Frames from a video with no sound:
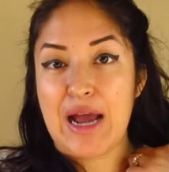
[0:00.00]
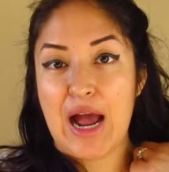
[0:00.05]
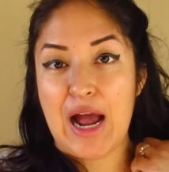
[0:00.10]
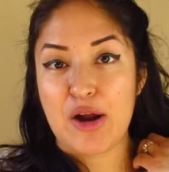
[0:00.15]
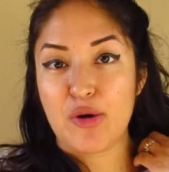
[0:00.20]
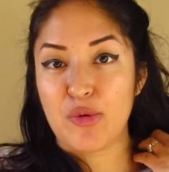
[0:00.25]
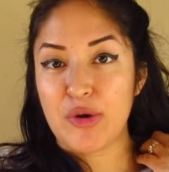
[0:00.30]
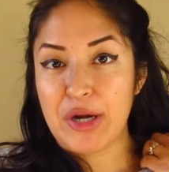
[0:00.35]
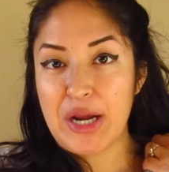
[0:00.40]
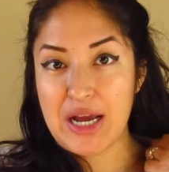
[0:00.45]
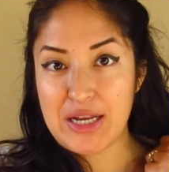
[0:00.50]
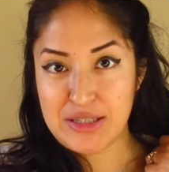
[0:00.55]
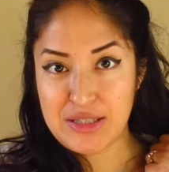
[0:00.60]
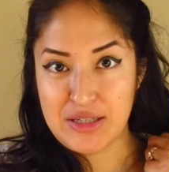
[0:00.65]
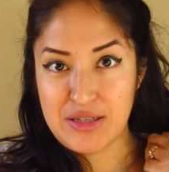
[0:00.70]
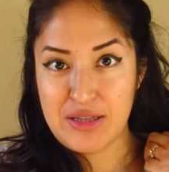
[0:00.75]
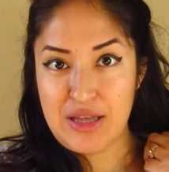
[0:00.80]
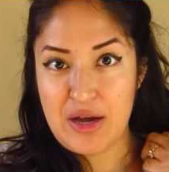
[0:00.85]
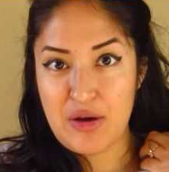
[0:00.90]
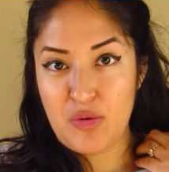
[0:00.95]
I
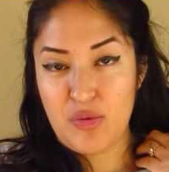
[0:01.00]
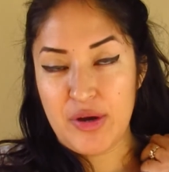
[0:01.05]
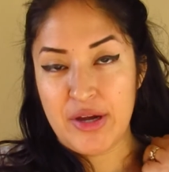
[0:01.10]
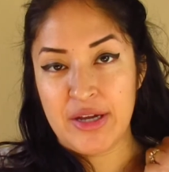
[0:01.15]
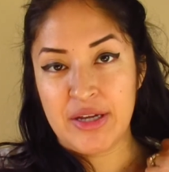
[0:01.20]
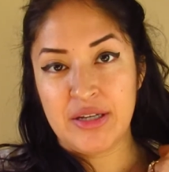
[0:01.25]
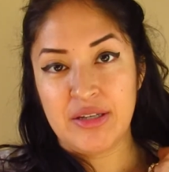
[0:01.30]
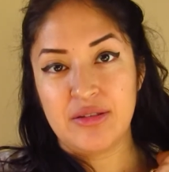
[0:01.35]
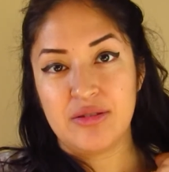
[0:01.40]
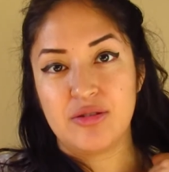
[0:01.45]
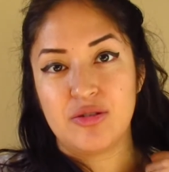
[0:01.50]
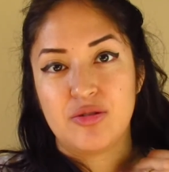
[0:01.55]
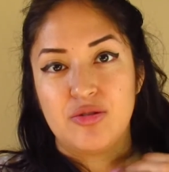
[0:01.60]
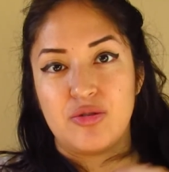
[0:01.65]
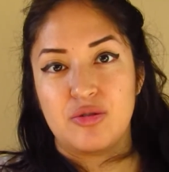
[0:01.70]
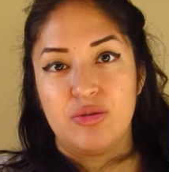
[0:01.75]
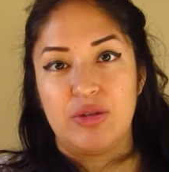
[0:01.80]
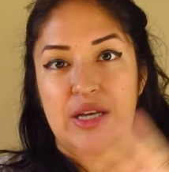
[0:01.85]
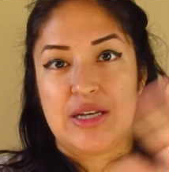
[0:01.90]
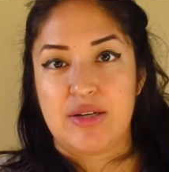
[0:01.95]
reacted that way
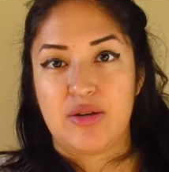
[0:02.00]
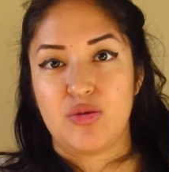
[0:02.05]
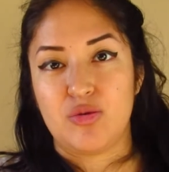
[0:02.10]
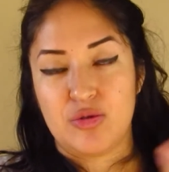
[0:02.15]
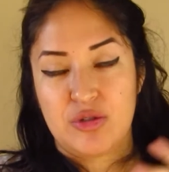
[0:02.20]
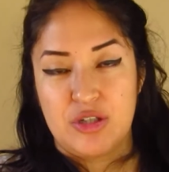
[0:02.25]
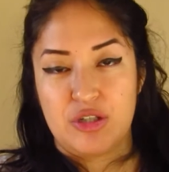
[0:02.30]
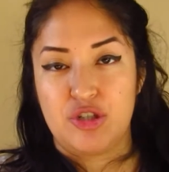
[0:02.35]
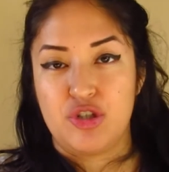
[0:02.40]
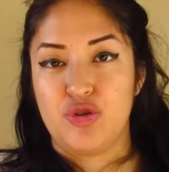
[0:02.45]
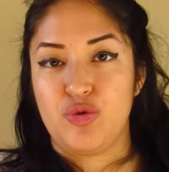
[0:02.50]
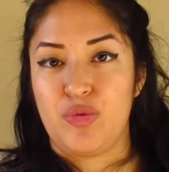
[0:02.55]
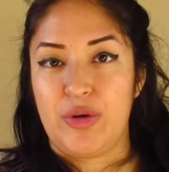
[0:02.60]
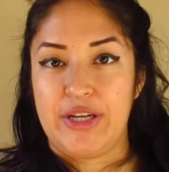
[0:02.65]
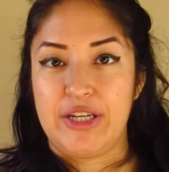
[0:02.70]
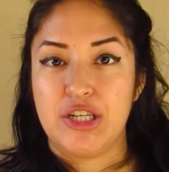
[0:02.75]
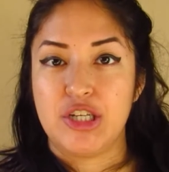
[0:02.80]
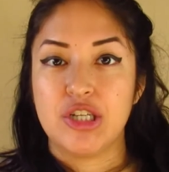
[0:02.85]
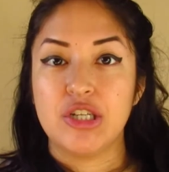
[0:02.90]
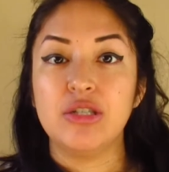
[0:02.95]
to that whole
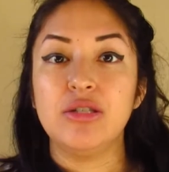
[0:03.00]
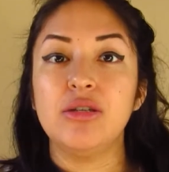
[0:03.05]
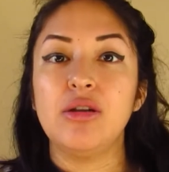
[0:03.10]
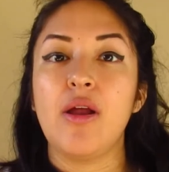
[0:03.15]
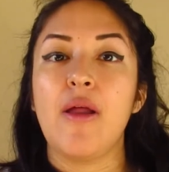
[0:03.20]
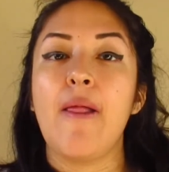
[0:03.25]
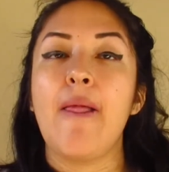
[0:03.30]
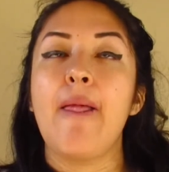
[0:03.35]
situation.